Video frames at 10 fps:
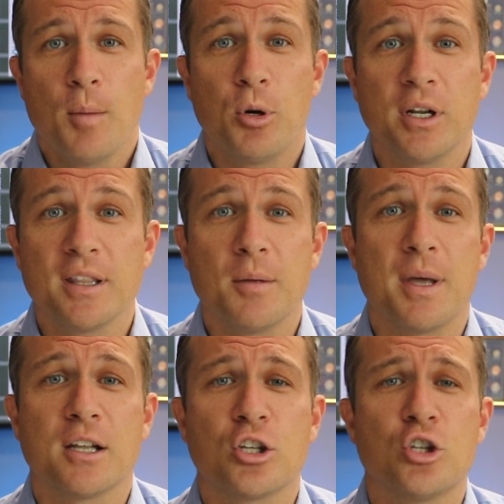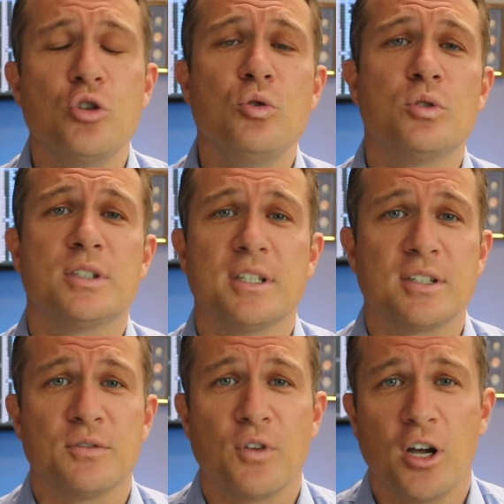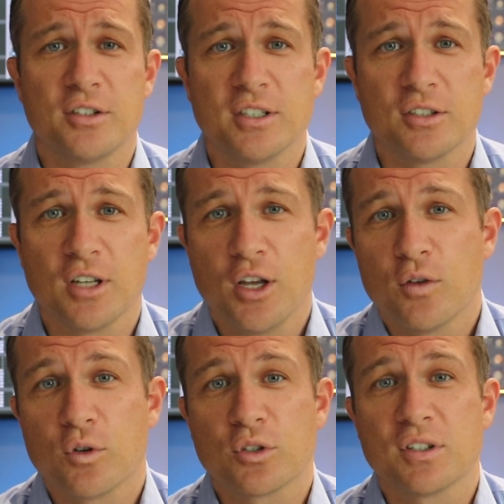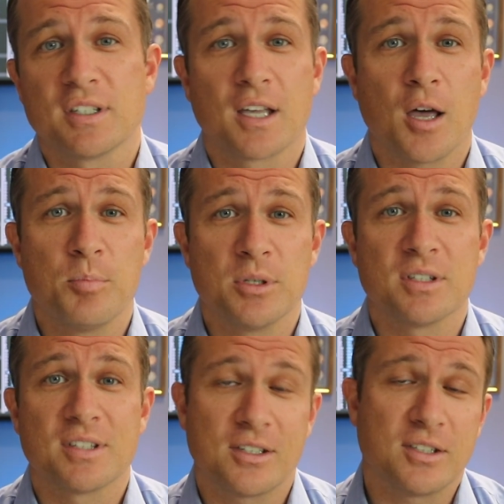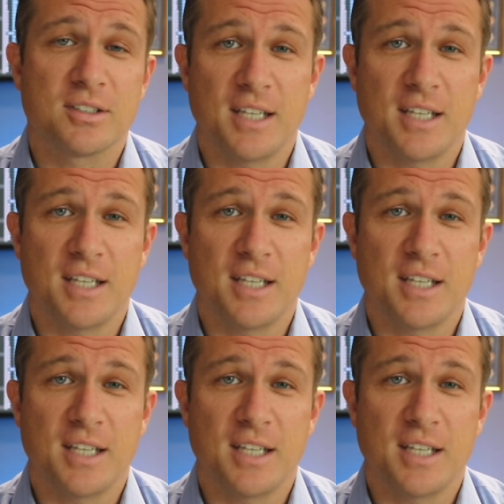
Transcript: putting them at a huge disadvantage versus incumbents such as